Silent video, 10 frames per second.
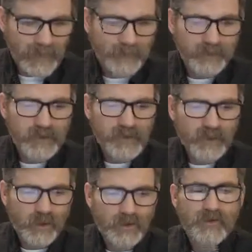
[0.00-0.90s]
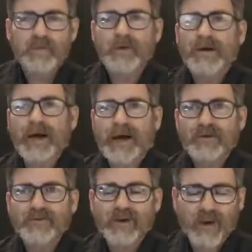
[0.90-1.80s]
I want to show you what
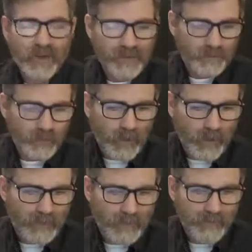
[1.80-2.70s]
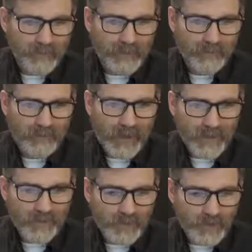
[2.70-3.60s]
I saw as well in this, how
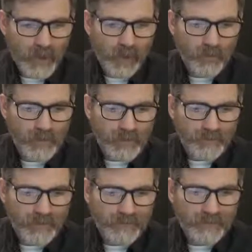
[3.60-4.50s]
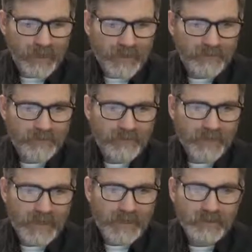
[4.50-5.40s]
you know it's not
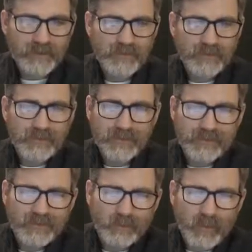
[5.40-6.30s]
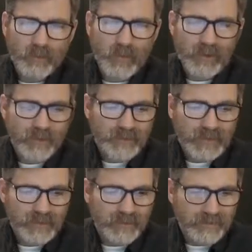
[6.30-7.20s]
staged. Because in one way you would
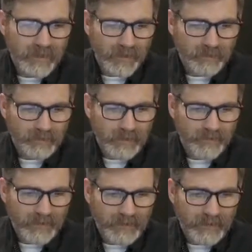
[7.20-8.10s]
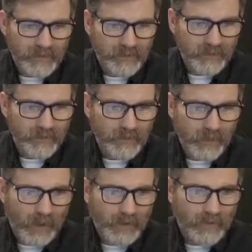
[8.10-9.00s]
think it does, but if I can get it just
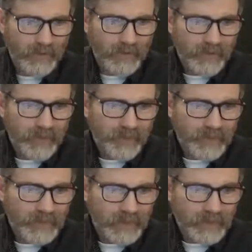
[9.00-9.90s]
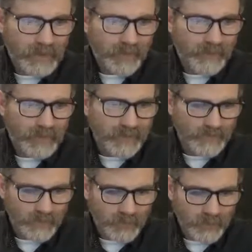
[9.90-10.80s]
right, and I think it's
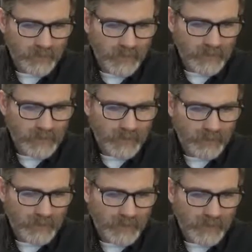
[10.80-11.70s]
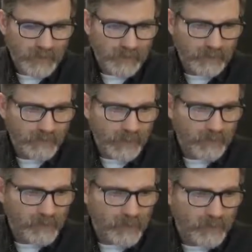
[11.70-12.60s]
this one right here, but you got to get the
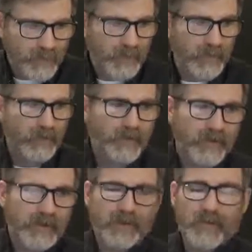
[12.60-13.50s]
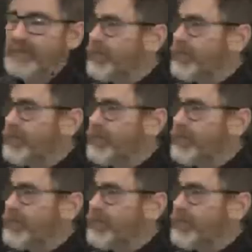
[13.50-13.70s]
frame just, there you go, there you go.